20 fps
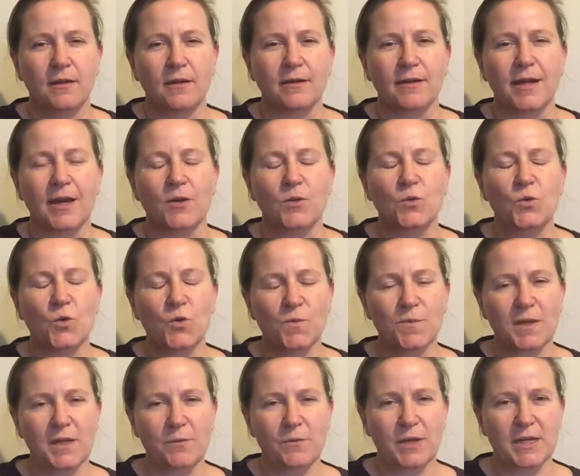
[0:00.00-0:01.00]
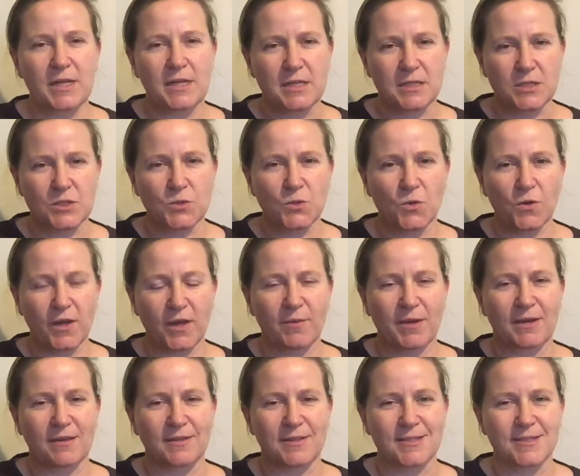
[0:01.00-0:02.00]
Now, normally when he's talking
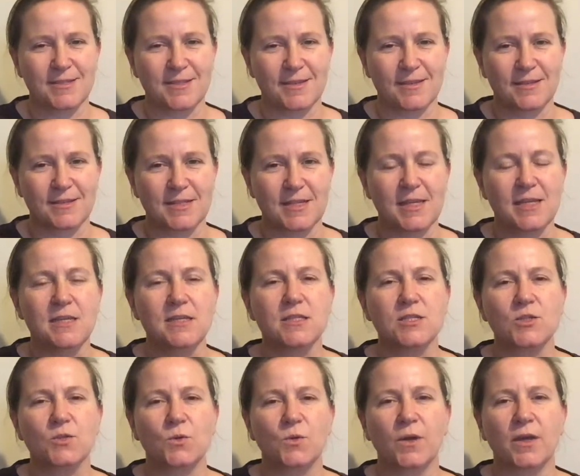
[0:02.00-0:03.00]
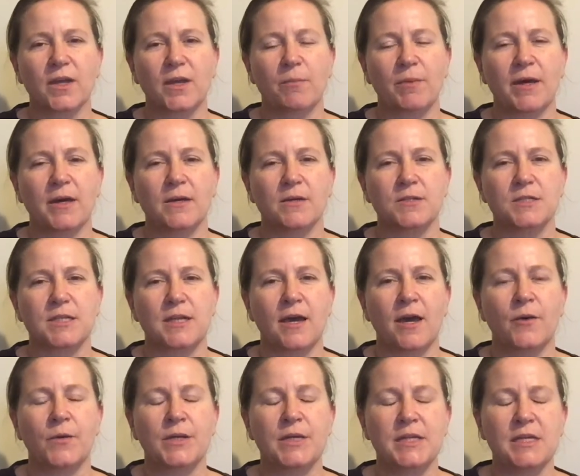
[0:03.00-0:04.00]
about these things, he's talking about
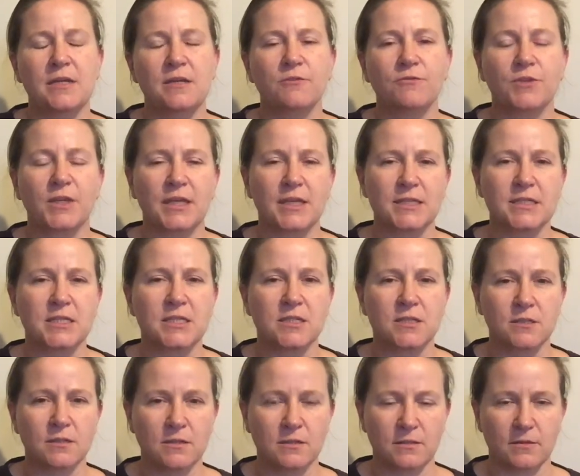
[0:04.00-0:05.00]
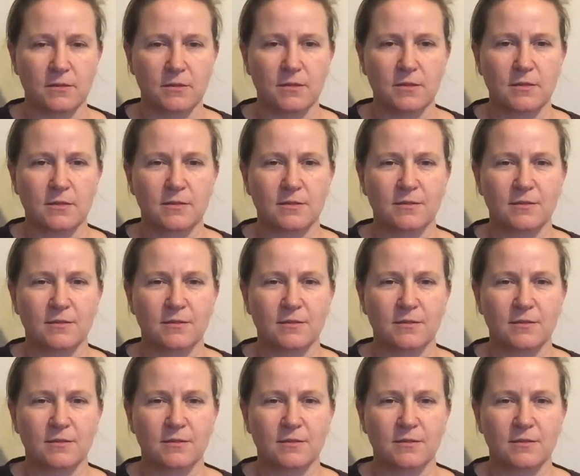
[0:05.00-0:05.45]
our need for the external,